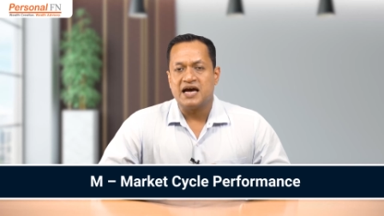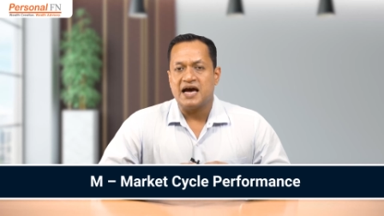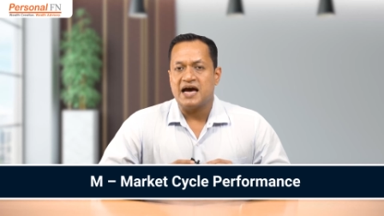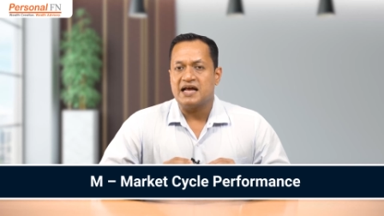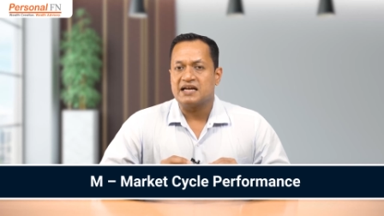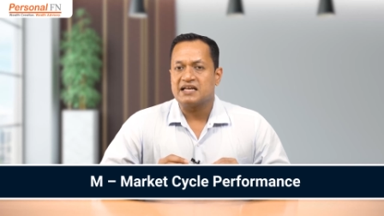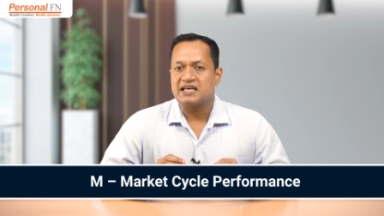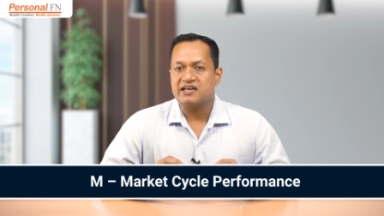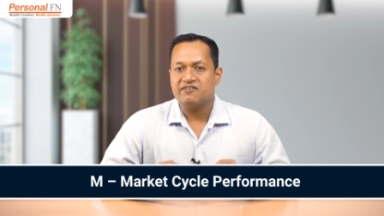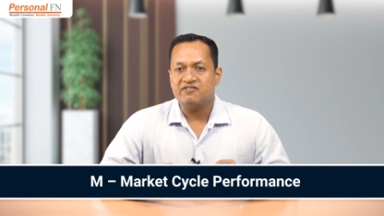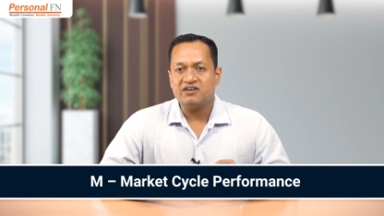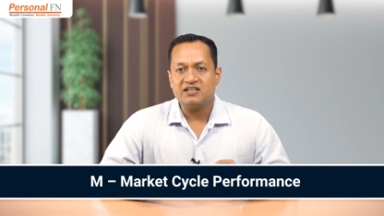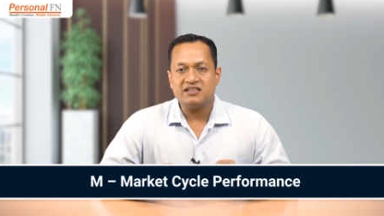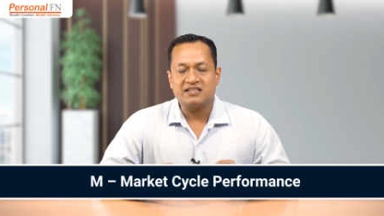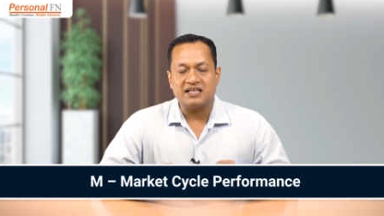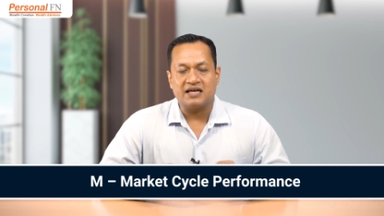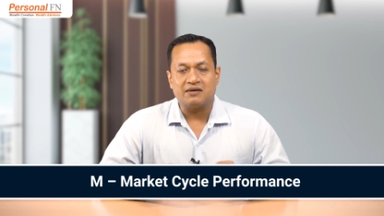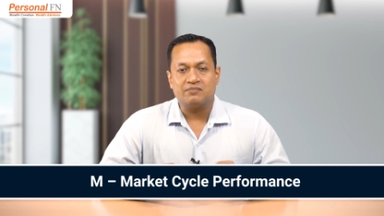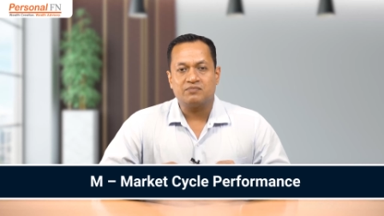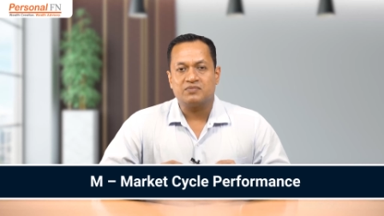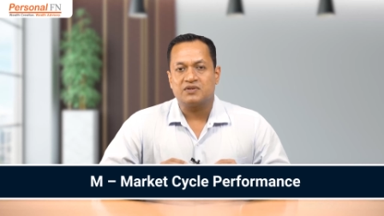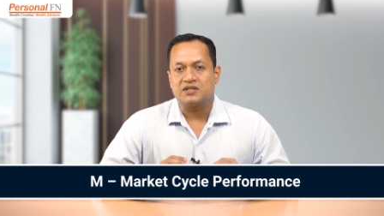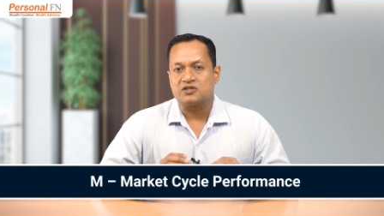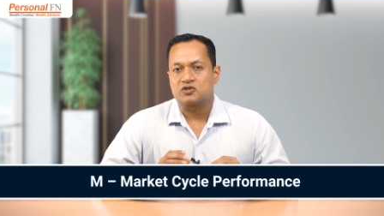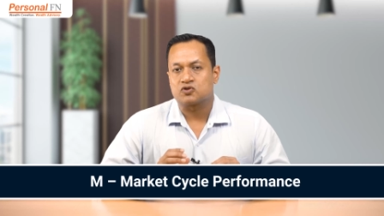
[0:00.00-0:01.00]
and giving
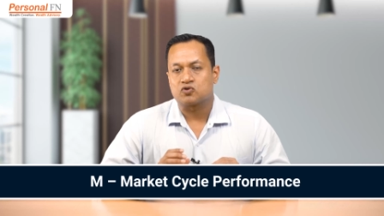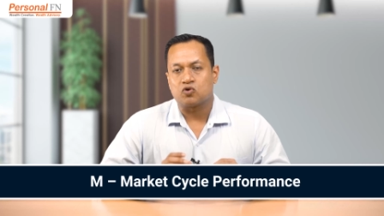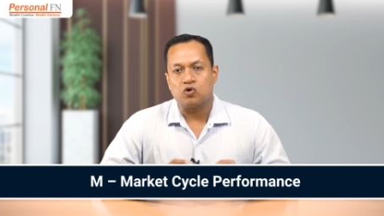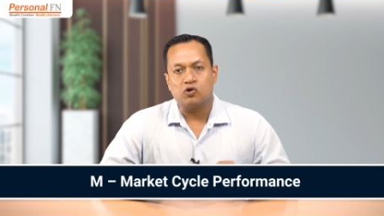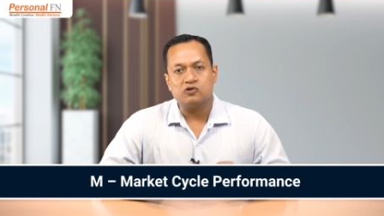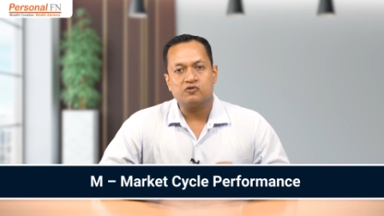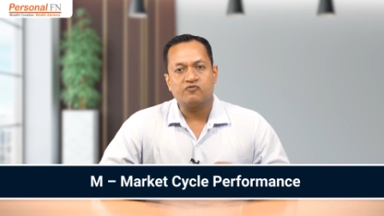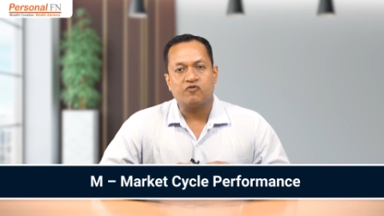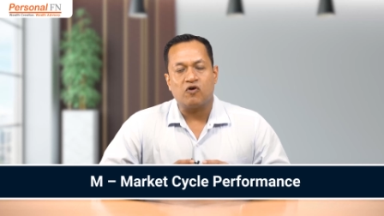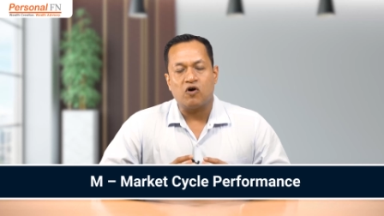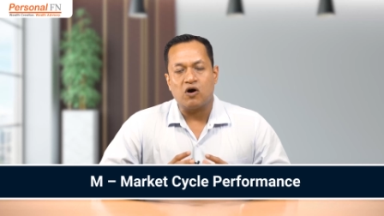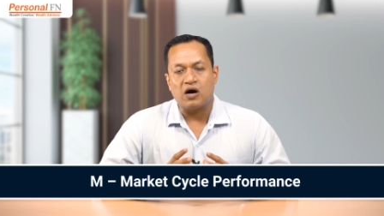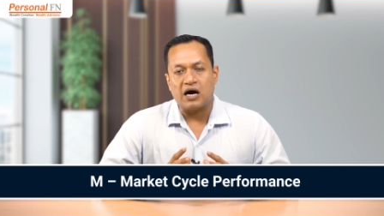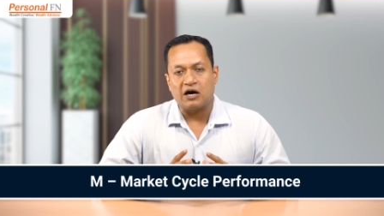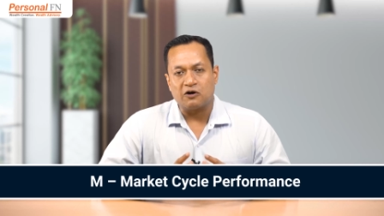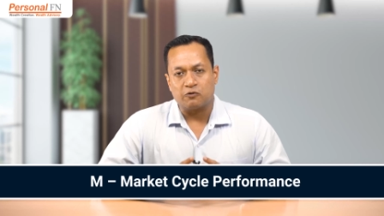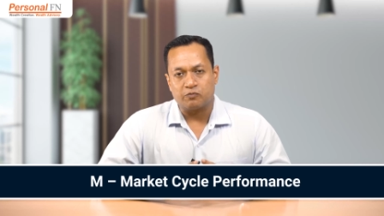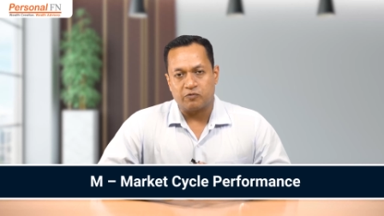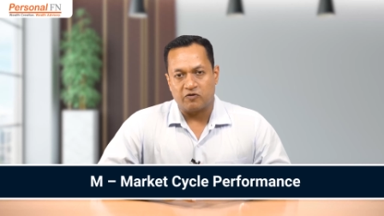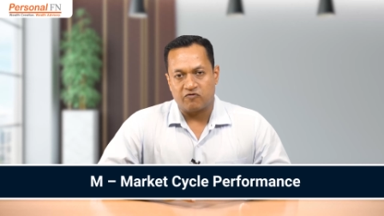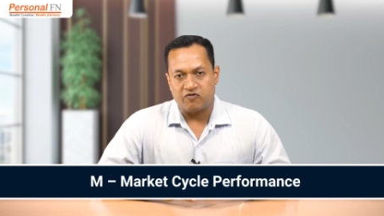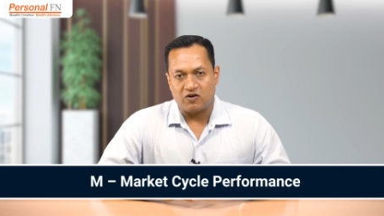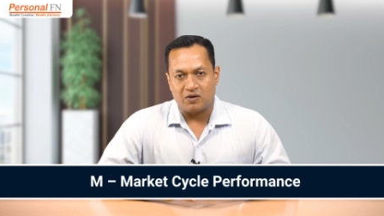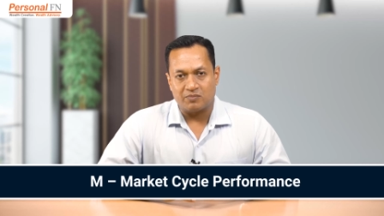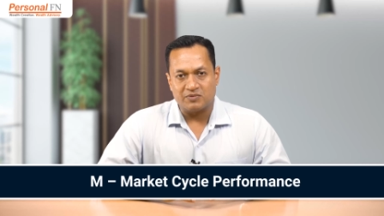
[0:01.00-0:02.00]
them the score for
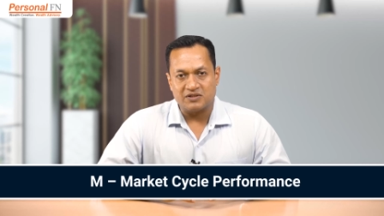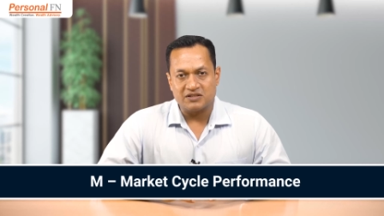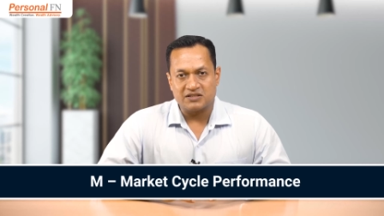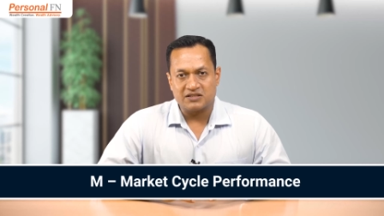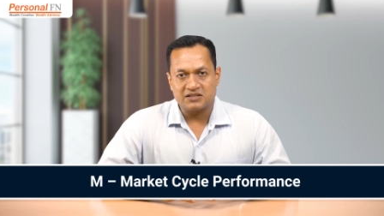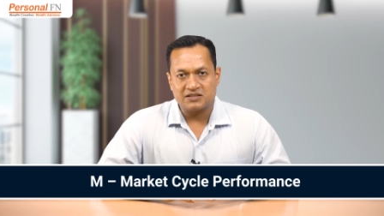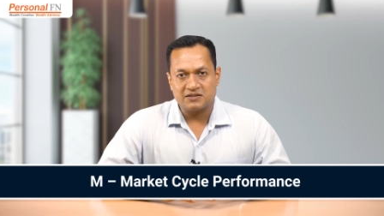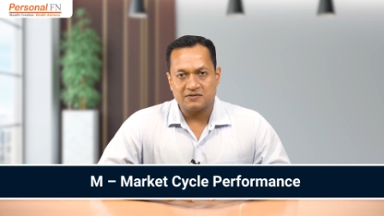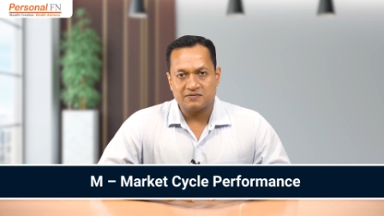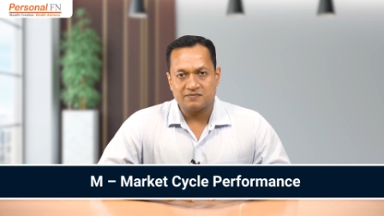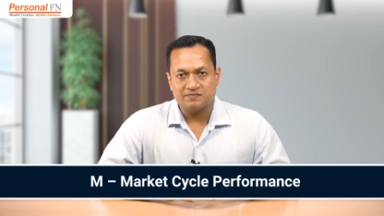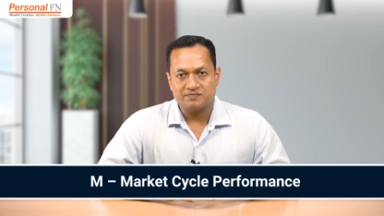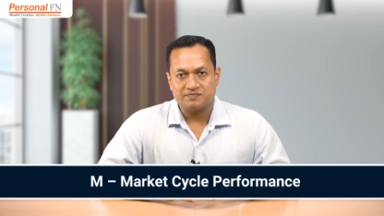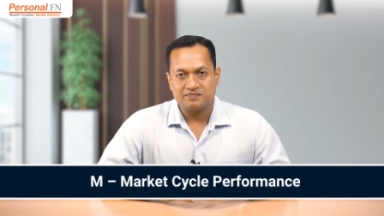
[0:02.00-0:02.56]
outperformance.